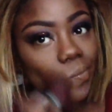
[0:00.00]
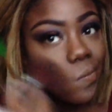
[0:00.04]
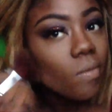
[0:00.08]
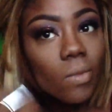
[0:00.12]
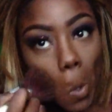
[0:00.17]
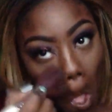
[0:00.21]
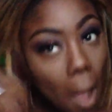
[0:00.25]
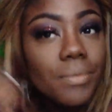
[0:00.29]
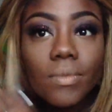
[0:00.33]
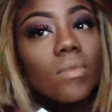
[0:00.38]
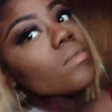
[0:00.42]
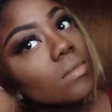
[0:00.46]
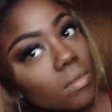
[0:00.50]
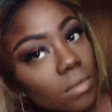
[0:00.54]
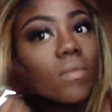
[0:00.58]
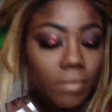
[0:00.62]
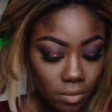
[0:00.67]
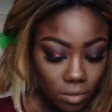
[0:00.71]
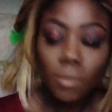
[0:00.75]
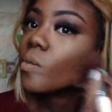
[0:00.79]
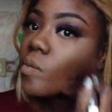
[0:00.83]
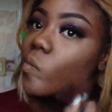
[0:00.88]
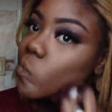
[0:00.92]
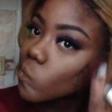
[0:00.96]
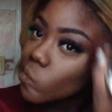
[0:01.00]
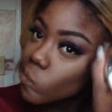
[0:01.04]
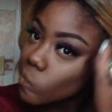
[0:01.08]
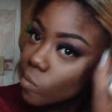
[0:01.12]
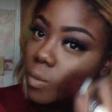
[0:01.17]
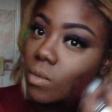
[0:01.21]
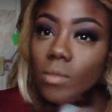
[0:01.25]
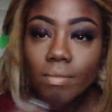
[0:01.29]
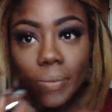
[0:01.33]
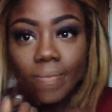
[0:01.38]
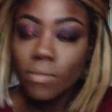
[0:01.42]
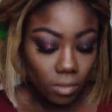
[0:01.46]
Now I'm setting my whole
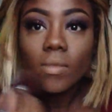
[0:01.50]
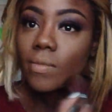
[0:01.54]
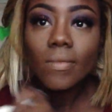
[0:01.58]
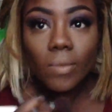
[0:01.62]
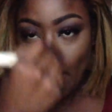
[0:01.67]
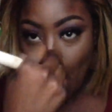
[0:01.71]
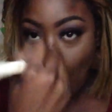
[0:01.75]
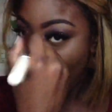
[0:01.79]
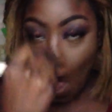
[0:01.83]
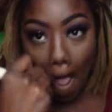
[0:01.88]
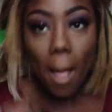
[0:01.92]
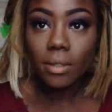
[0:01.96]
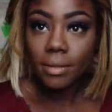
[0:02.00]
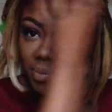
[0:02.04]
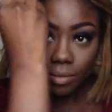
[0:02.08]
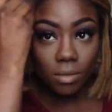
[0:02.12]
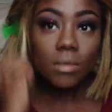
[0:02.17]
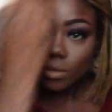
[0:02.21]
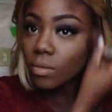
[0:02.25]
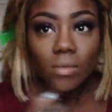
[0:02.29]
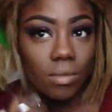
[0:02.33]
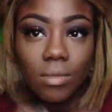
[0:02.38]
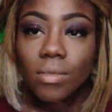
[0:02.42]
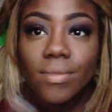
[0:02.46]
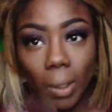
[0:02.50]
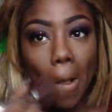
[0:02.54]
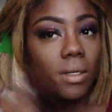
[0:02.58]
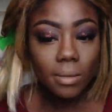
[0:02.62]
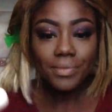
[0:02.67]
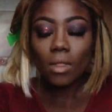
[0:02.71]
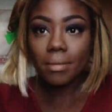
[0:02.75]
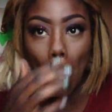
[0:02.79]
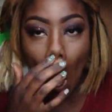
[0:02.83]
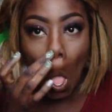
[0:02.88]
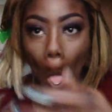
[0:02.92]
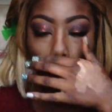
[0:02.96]
face with my Studio Fix from
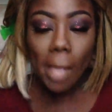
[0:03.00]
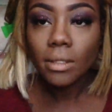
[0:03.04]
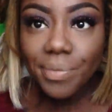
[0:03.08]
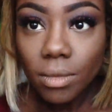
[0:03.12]
MAC.